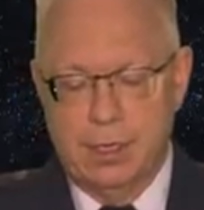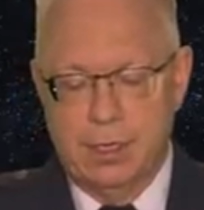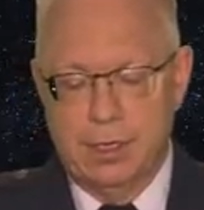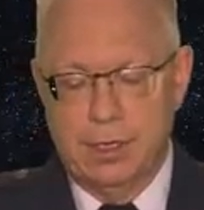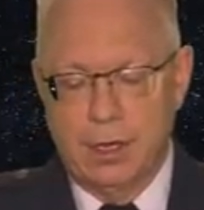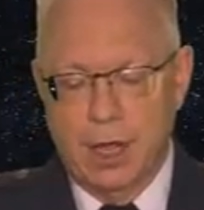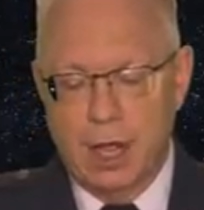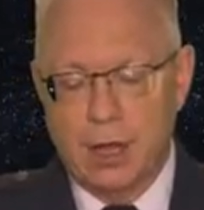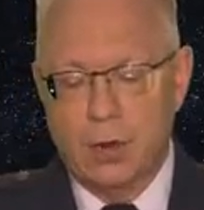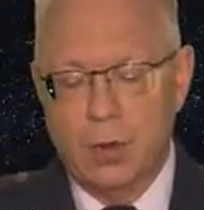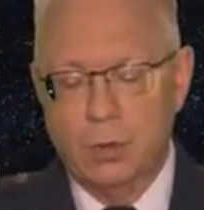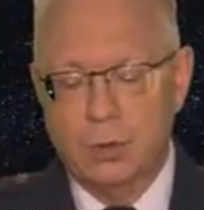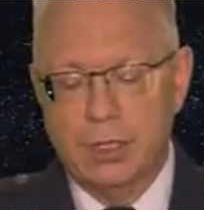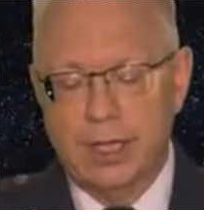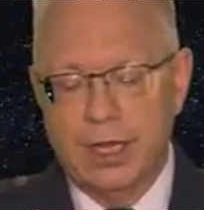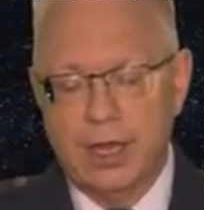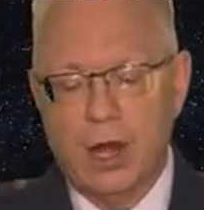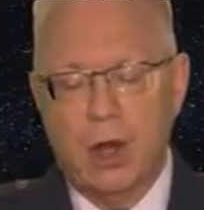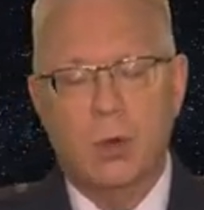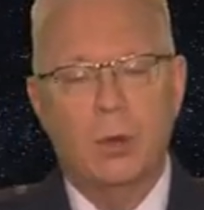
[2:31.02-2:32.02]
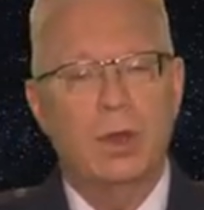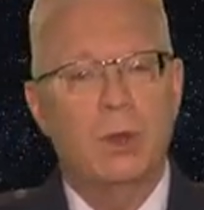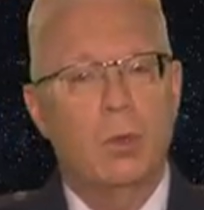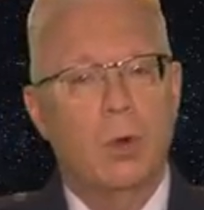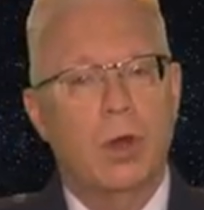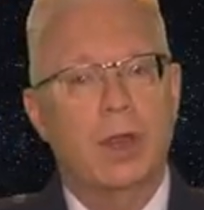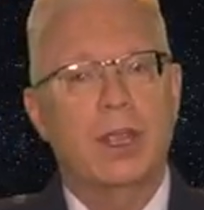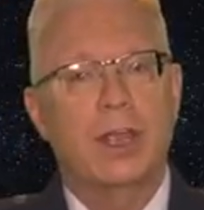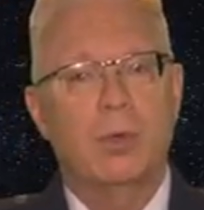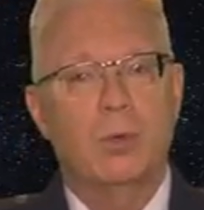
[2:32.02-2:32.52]
Not only are we
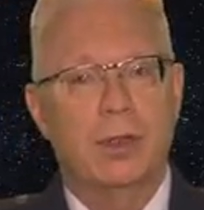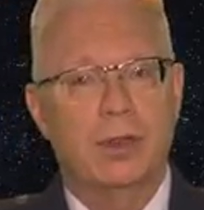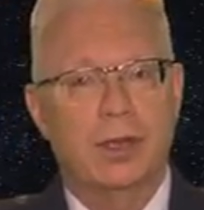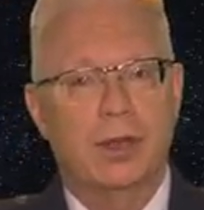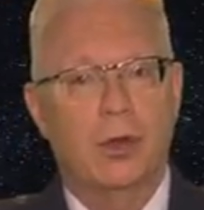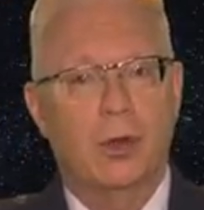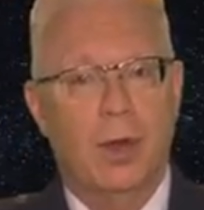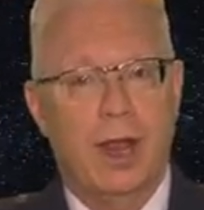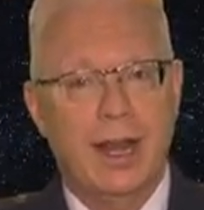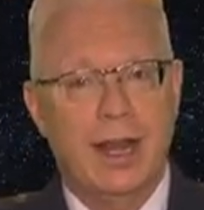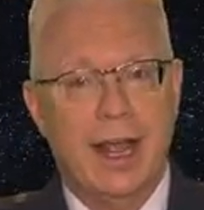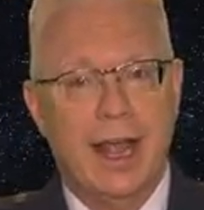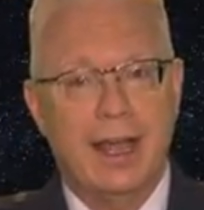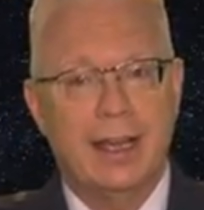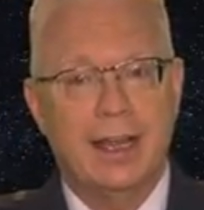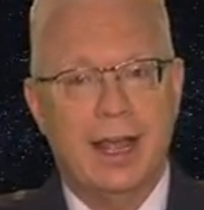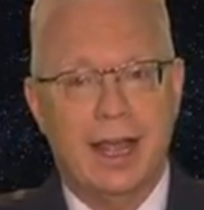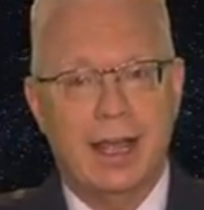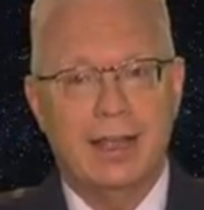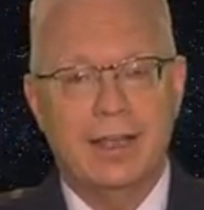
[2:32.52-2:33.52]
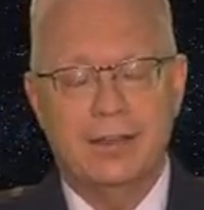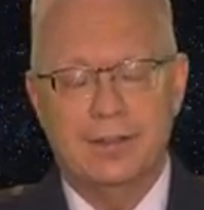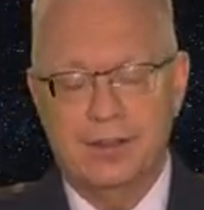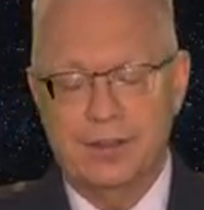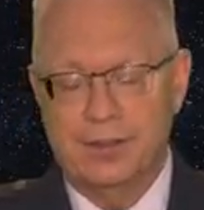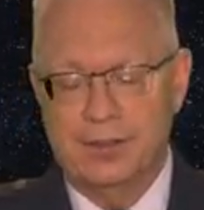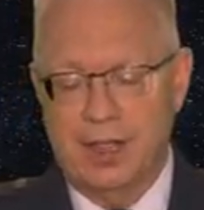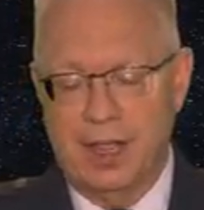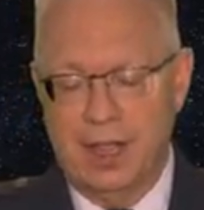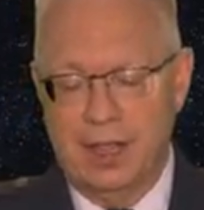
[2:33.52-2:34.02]
working with a great ally in
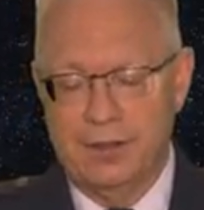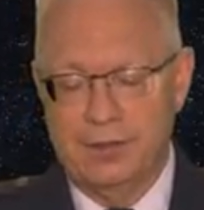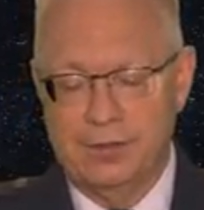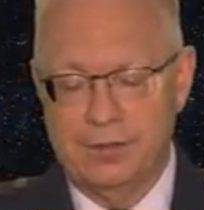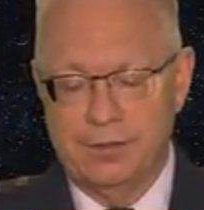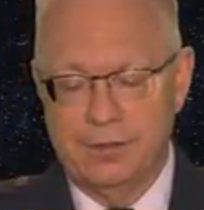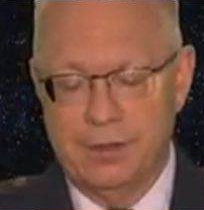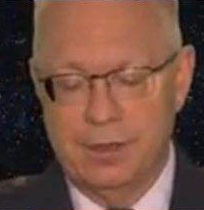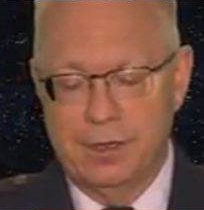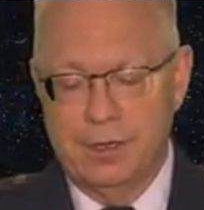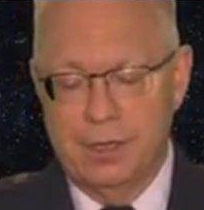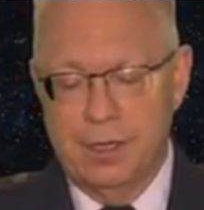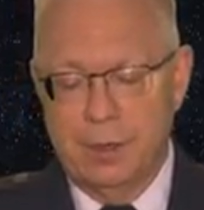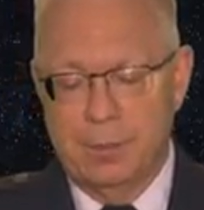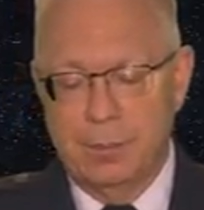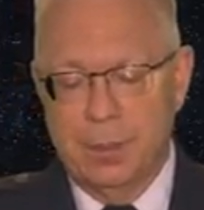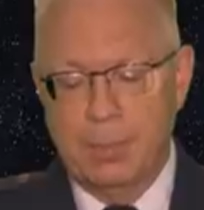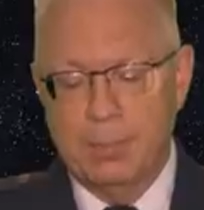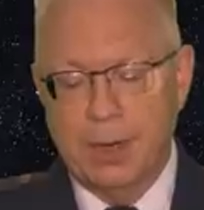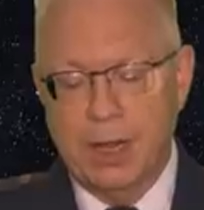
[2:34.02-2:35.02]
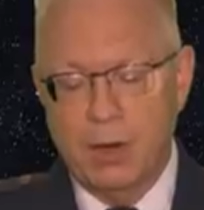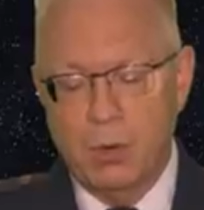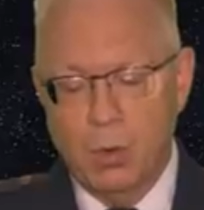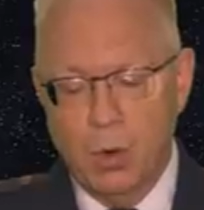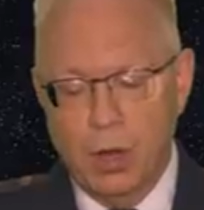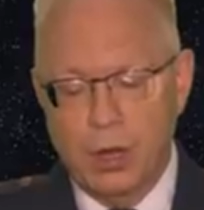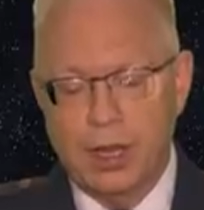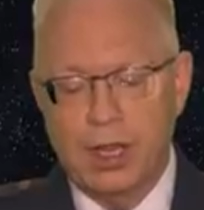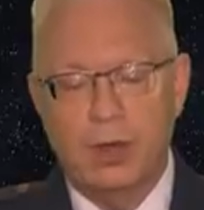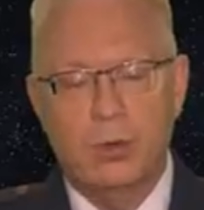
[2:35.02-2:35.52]
this case, but by
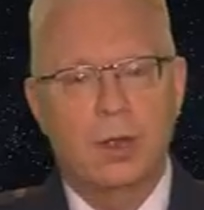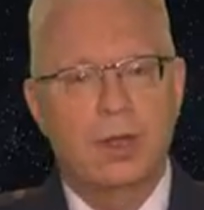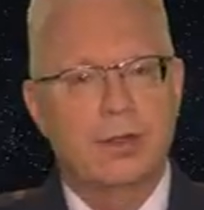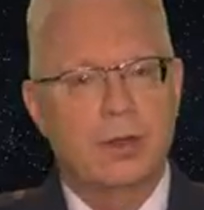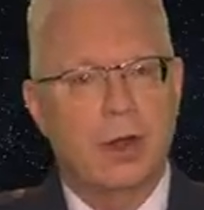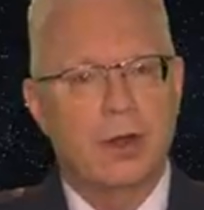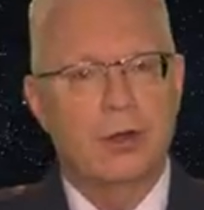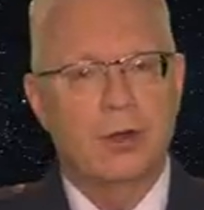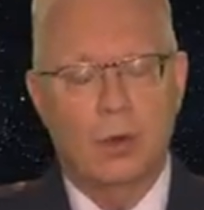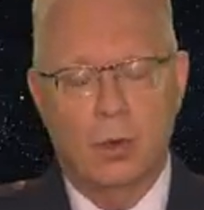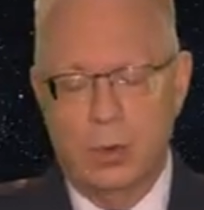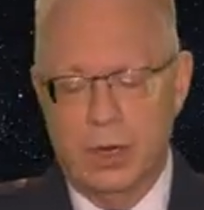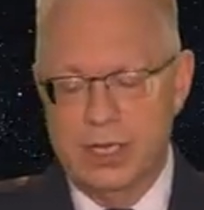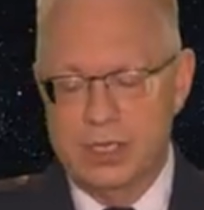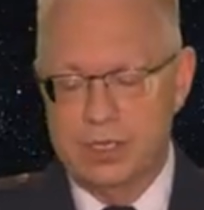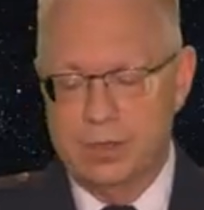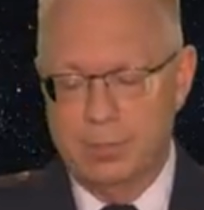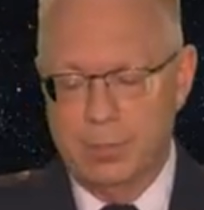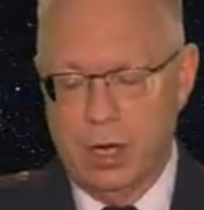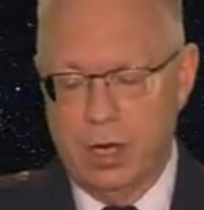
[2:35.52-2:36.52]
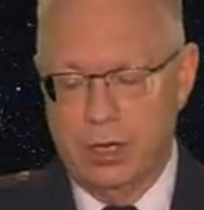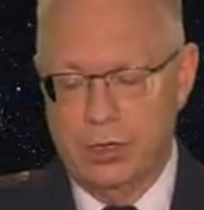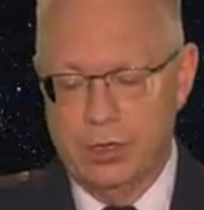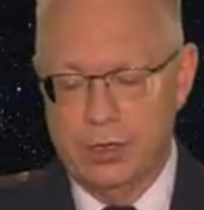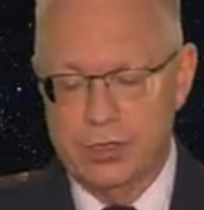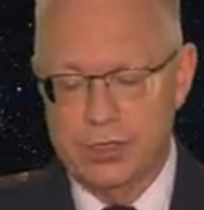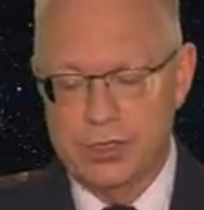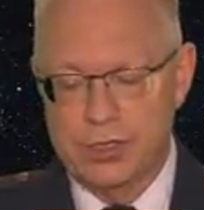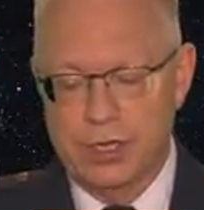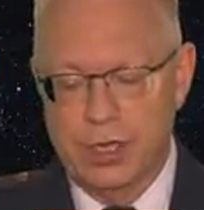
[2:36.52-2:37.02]
working with our Norwegian
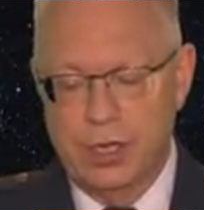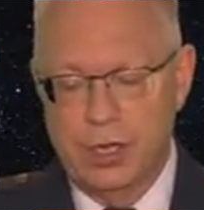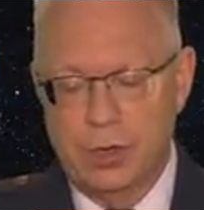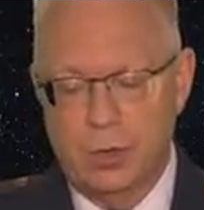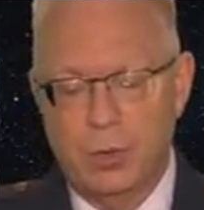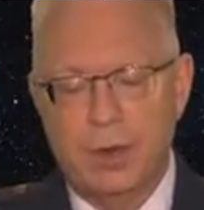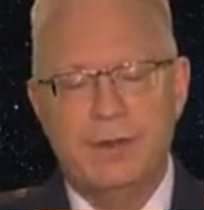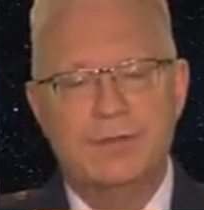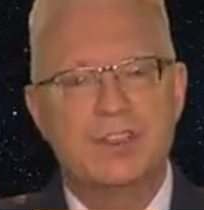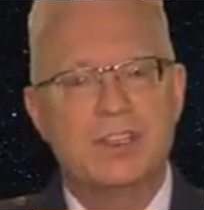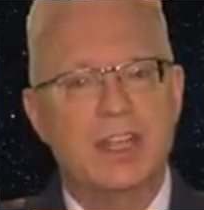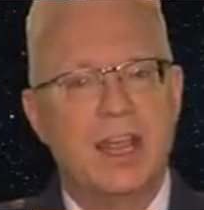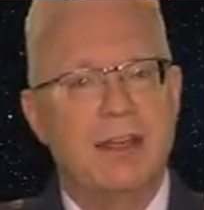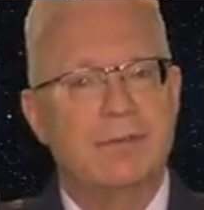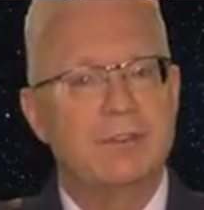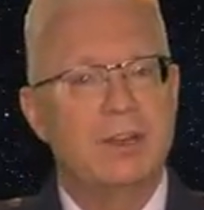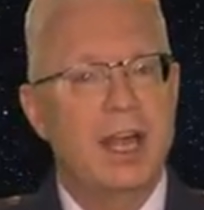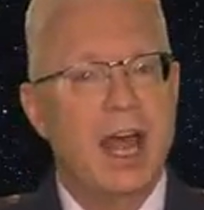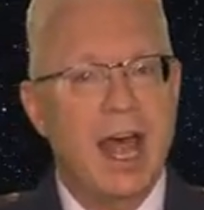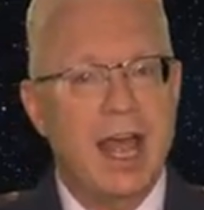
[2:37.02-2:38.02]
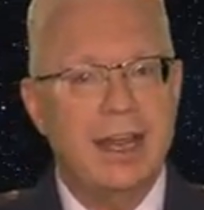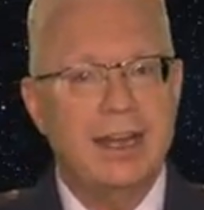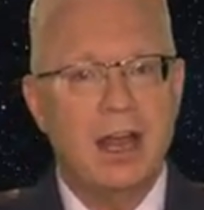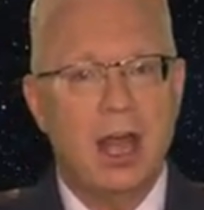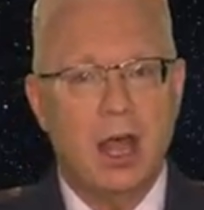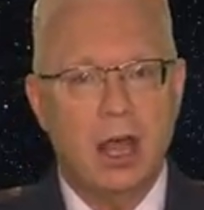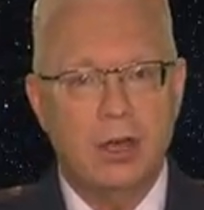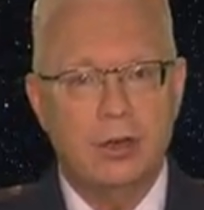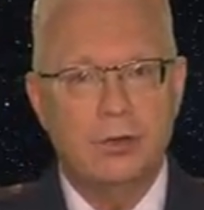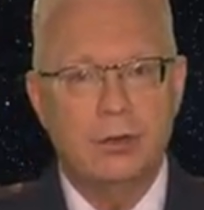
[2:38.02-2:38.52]
partners, we've saved
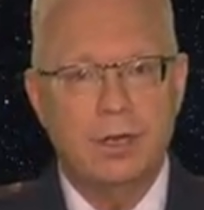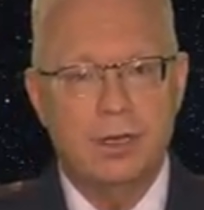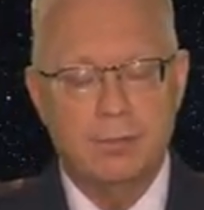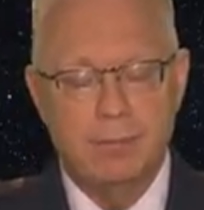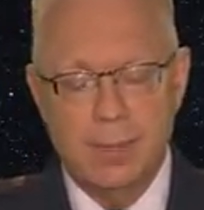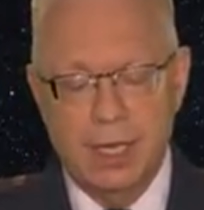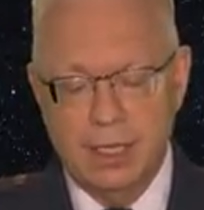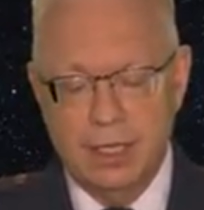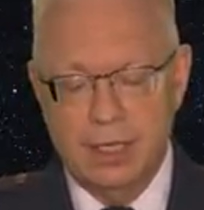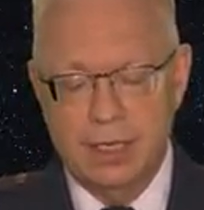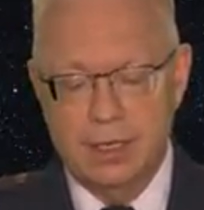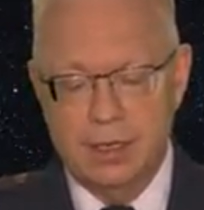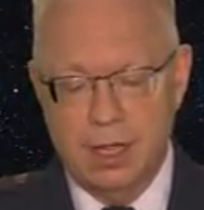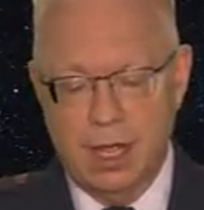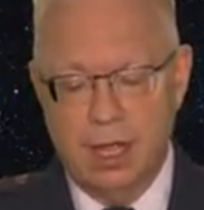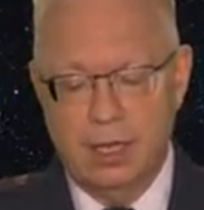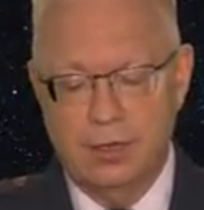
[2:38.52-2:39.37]
$900 million